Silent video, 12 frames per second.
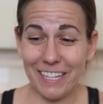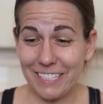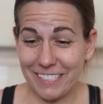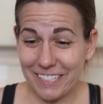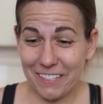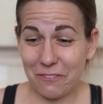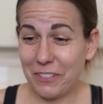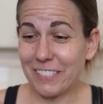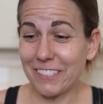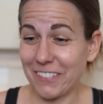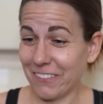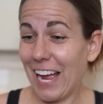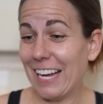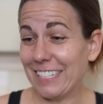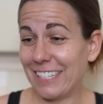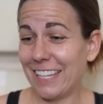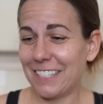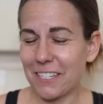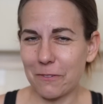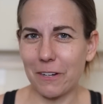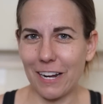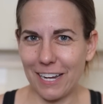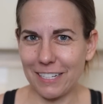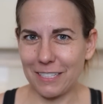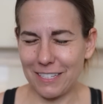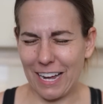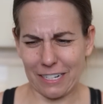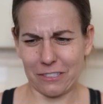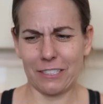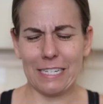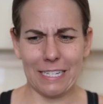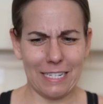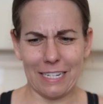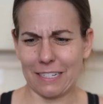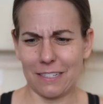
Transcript: This feels great. This is what I actually didn't